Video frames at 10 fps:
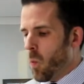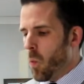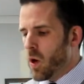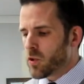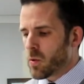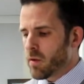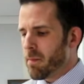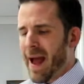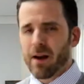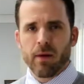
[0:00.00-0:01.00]
what sort of
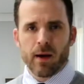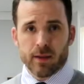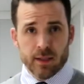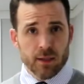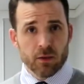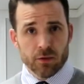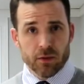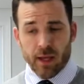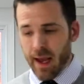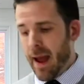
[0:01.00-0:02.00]
background and skills do
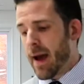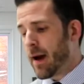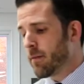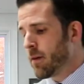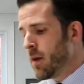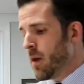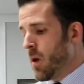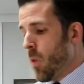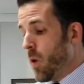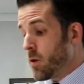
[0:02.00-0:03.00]
they have,
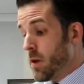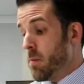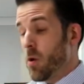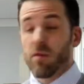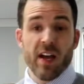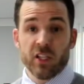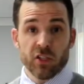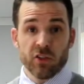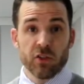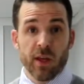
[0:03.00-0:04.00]
what are their
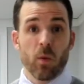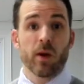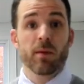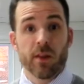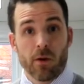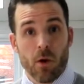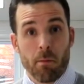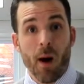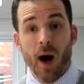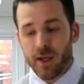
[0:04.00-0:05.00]
motivations? Do they want to be their own
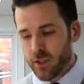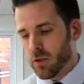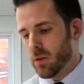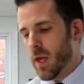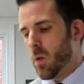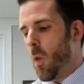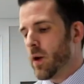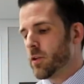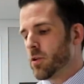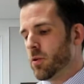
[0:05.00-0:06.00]
boss? Do they
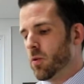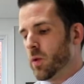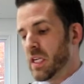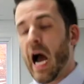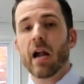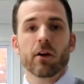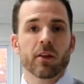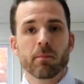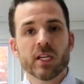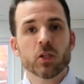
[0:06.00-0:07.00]
want to retire on
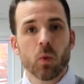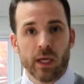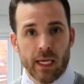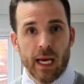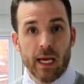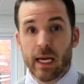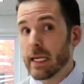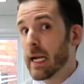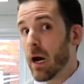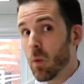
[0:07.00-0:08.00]
the beach one day
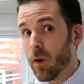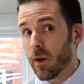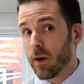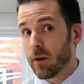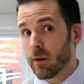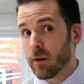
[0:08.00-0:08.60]
and not work?